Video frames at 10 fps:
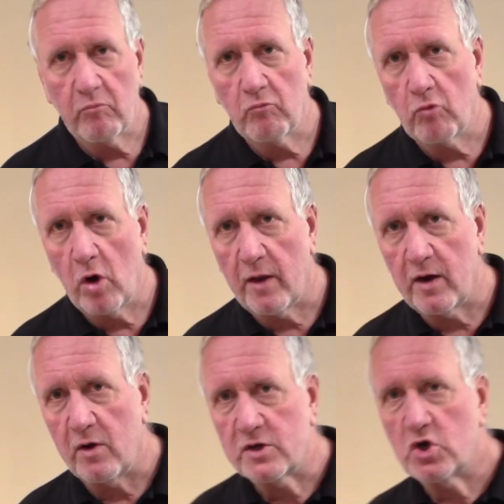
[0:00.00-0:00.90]

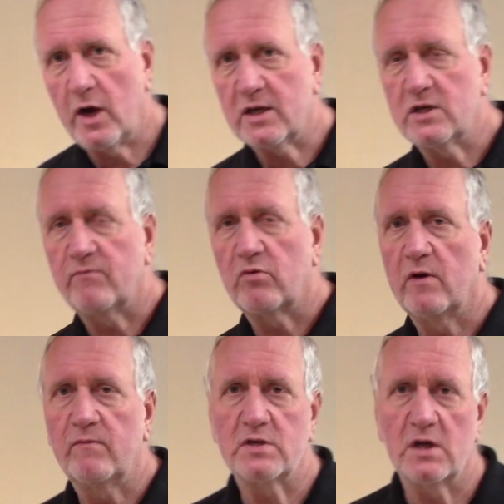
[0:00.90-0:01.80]
rather attractive
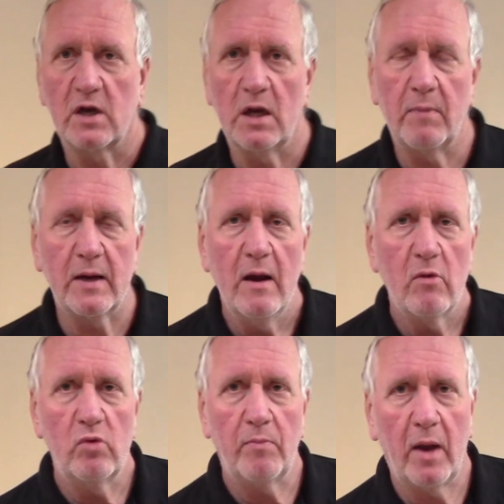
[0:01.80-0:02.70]
roofs are going to be
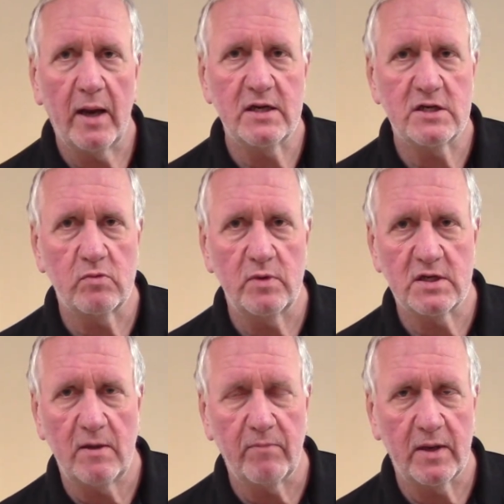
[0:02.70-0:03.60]
replaced with
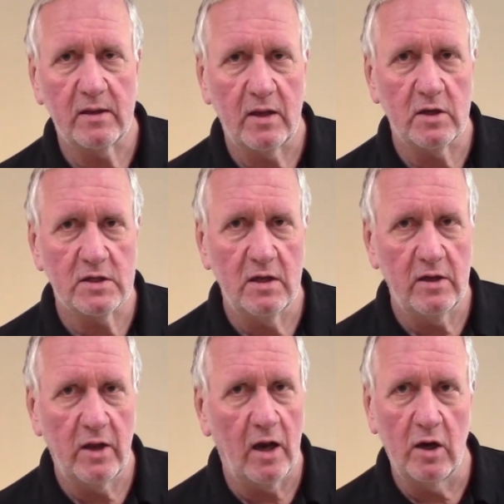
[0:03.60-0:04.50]
something that
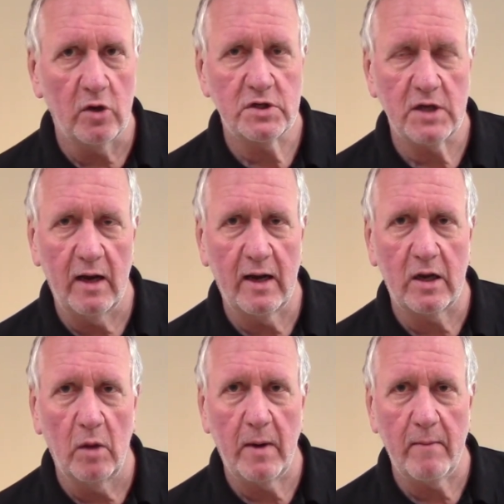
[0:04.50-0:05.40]
looks a
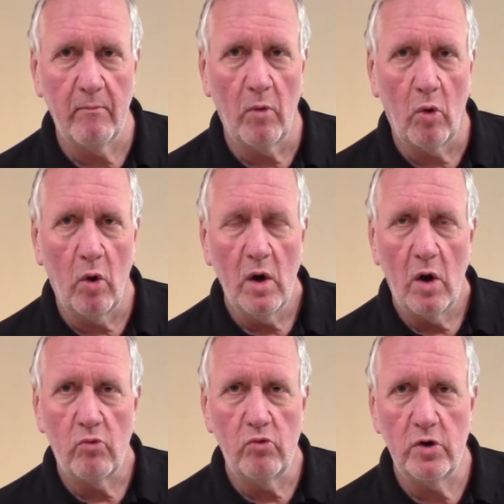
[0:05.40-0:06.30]
little bit more
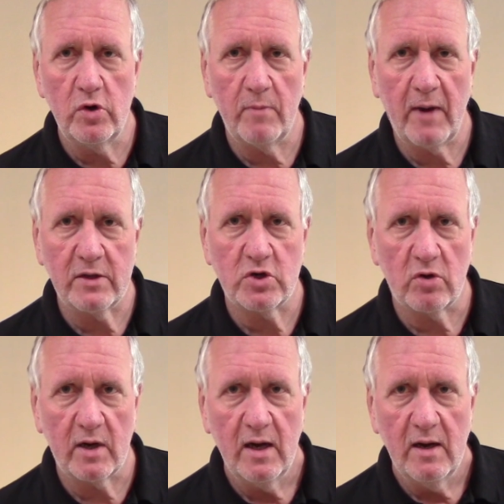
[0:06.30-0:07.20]

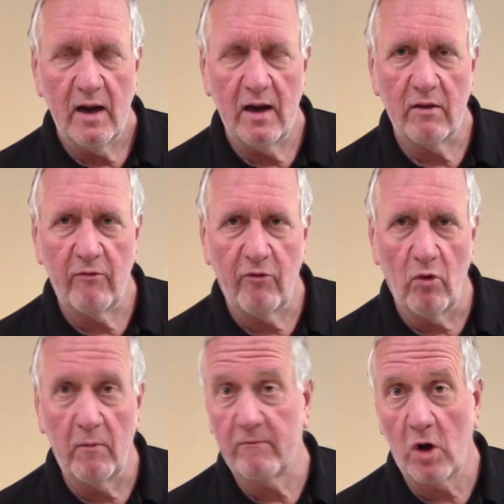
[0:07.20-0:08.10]
rudimentary in the
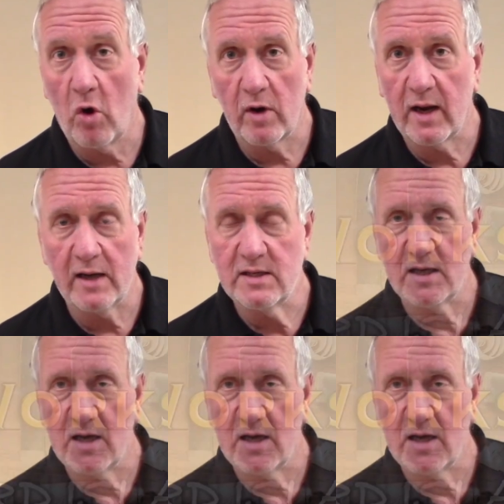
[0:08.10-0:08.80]
form of corrugated